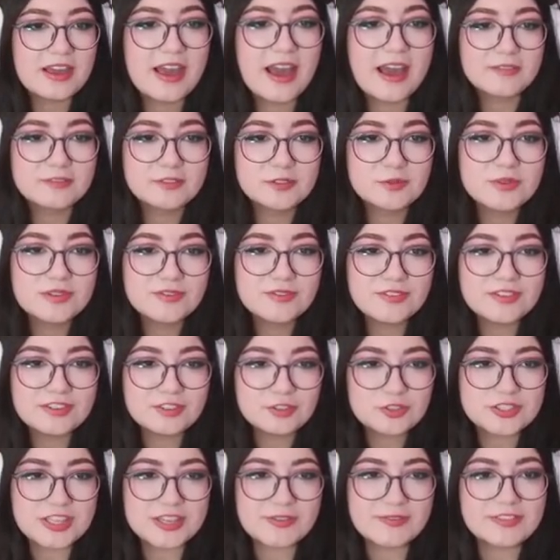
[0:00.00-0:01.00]
after we
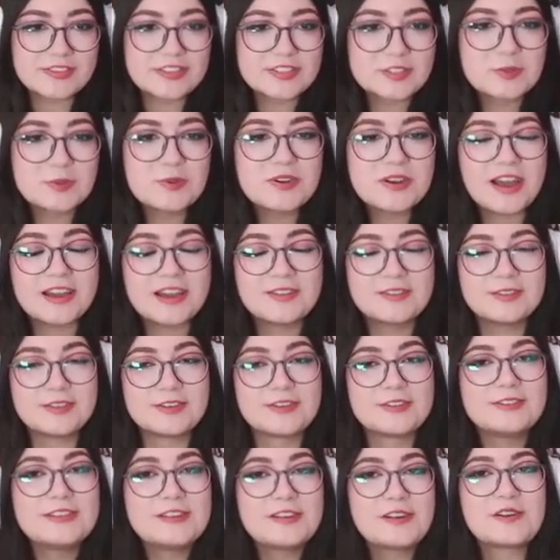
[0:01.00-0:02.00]
finish saving this one, I
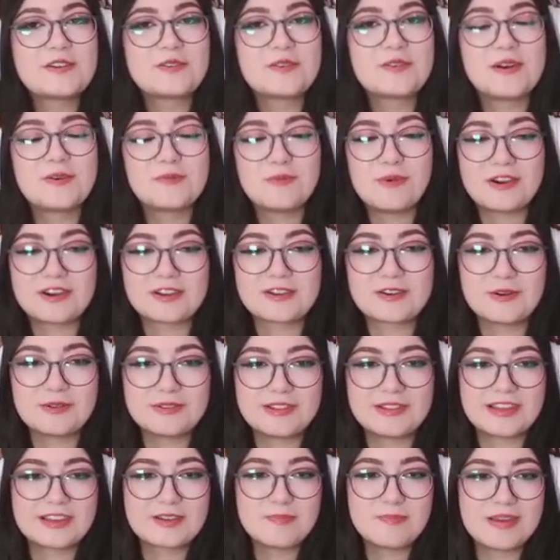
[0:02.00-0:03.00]
literally gonna want to go
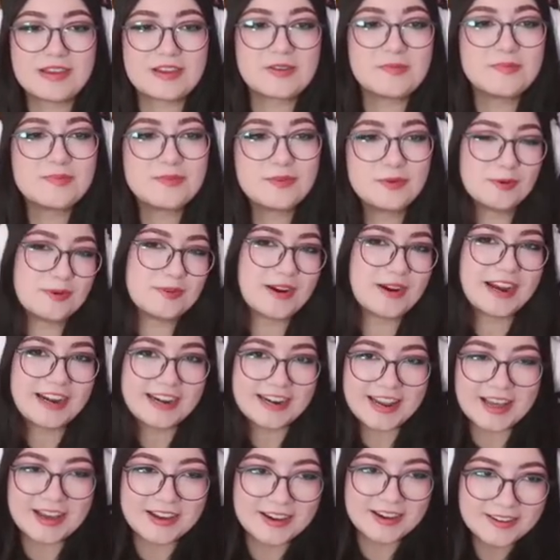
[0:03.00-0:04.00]
like make a pool right
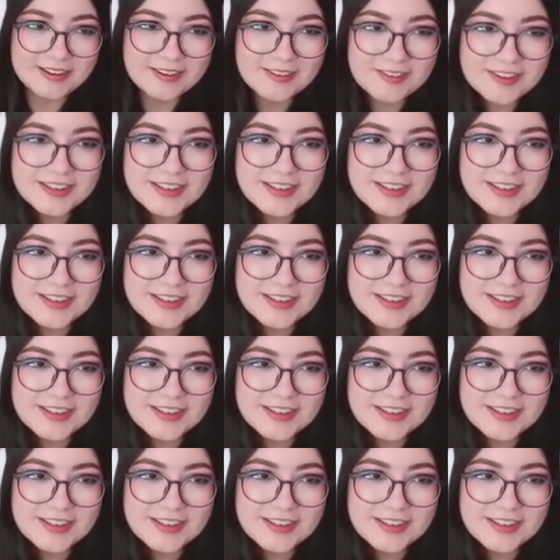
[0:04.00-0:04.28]
now.